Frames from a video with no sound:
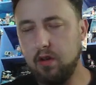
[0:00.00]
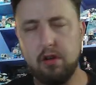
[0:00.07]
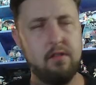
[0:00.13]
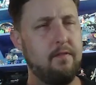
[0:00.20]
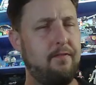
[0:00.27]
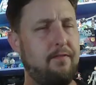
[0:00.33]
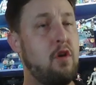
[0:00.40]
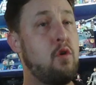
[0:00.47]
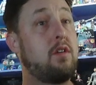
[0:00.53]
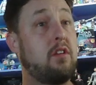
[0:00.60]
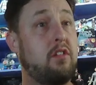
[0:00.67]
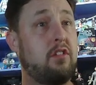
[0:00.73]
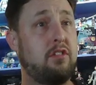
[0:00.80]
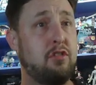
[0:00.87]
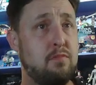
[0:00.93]

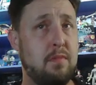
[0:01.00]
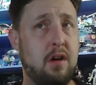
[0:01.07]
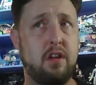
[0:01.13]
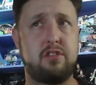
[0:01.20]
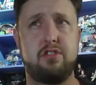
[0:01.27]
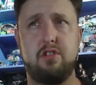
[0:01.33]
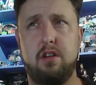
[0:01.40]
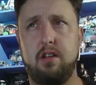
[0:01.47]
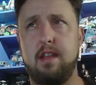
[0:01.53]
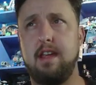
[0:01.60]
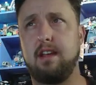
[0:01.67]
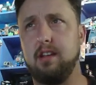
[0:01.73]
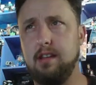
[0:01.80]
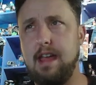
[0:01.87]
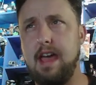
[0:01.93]
focus too much on
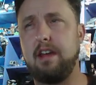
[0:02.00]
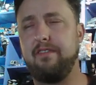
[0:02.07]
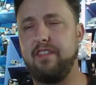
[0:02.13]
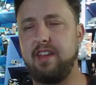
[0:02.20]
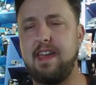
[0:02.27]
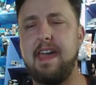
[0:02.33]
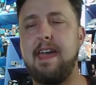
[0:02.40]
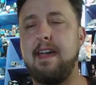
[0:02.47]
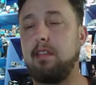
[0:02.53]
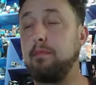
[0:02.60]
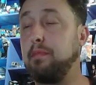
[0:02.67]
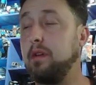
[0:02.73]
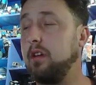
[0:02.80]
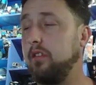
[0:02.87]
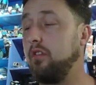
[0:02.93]
like a lot of the cast
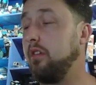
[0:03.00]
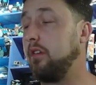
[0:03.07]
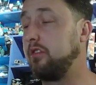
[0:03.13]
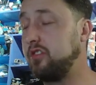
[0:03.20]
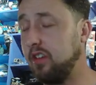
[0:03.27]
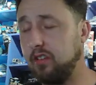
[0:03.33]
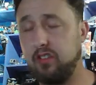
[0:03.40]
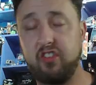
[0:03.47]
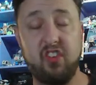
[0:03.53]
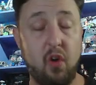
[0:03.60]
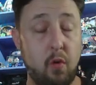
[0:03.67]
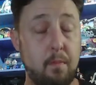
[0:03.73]
because there's just so